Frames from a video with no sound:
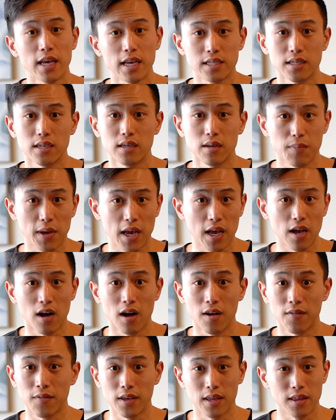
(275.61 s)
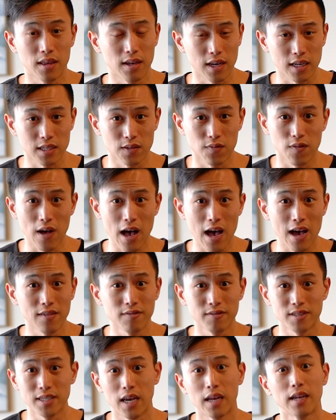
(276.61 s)
is going to pay off in the next
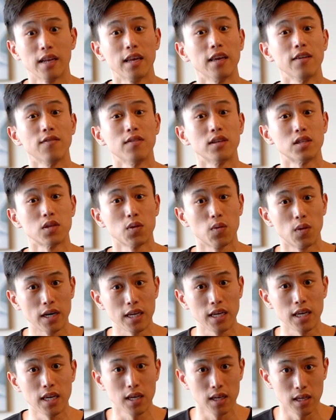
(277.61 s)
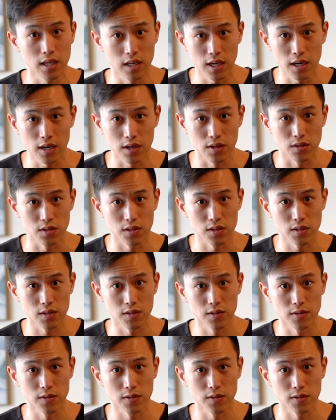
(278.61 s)
5, 10, even 20 years.